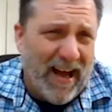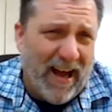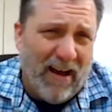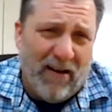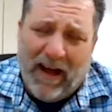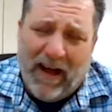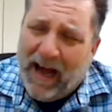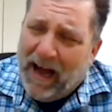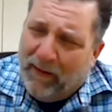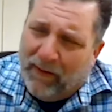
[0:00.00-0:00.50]

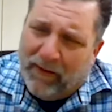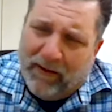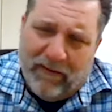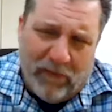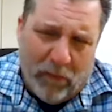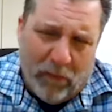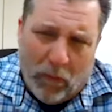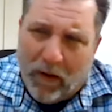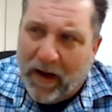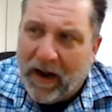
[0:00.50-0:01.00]
How could
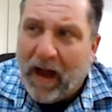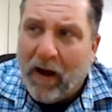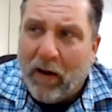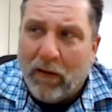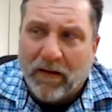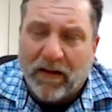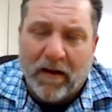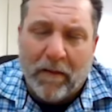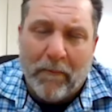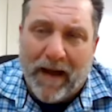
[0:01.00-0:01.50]
Juwan
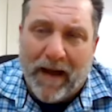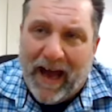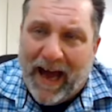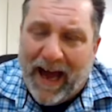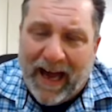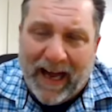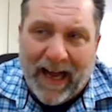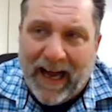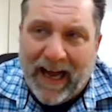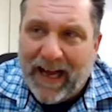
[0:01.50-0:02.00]
Howard come
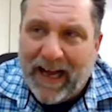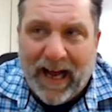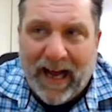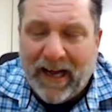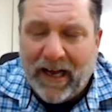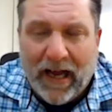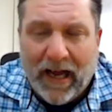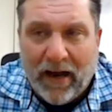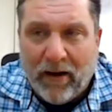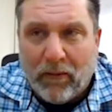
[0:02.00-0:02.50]
back?
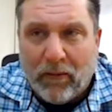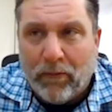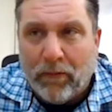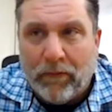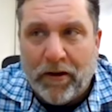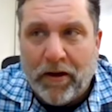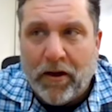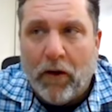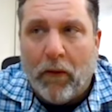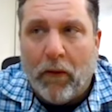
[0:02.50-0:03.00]
I don't
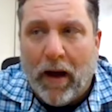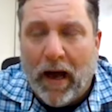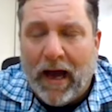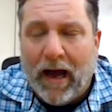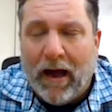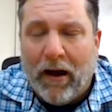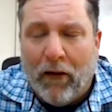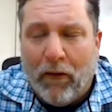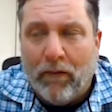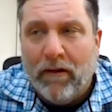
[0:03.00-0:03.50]
really know
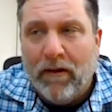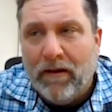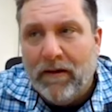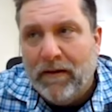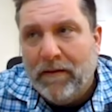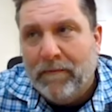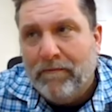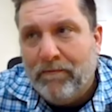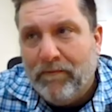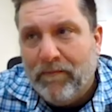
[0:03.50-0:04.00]
how.
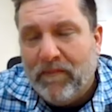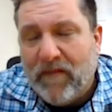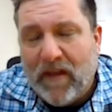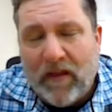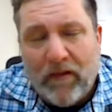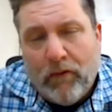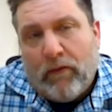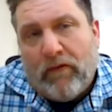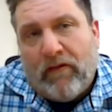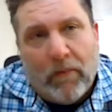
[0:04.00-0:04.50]

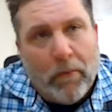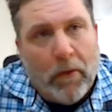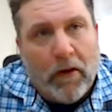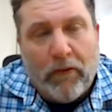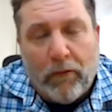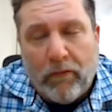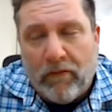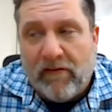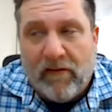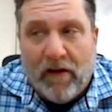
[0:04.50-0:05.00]
Then there's some
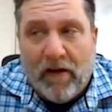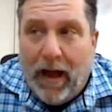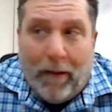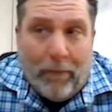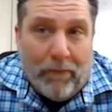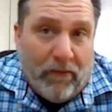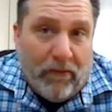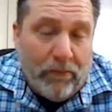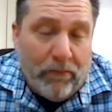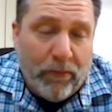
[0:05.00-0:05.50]
other jobs.